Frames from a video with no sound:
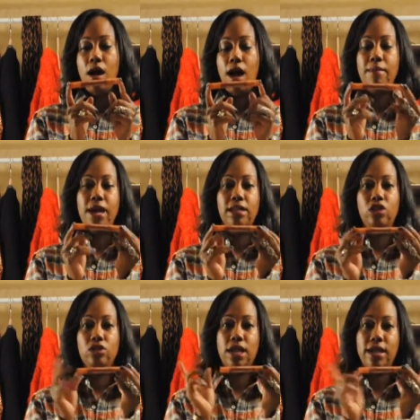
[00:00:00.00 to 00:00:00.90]
Um, I
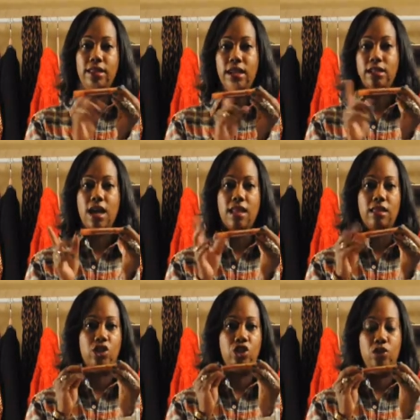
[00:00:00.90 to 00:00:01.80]
do like that it's
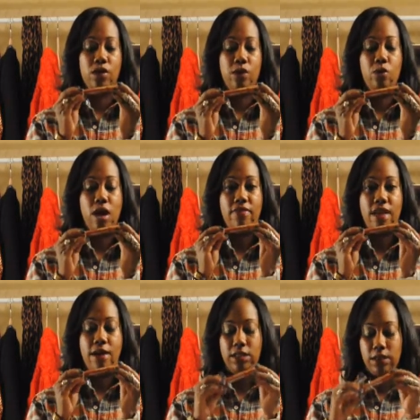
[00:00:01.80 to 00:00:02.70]
got the two-in-one.
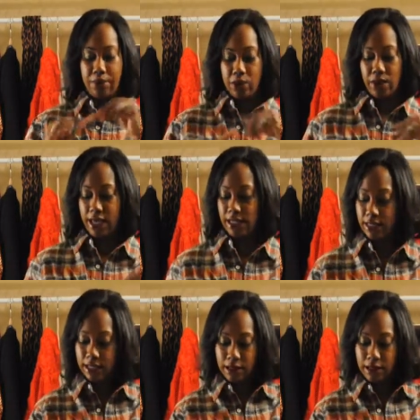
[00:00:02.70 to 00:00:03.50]
That was a bonus.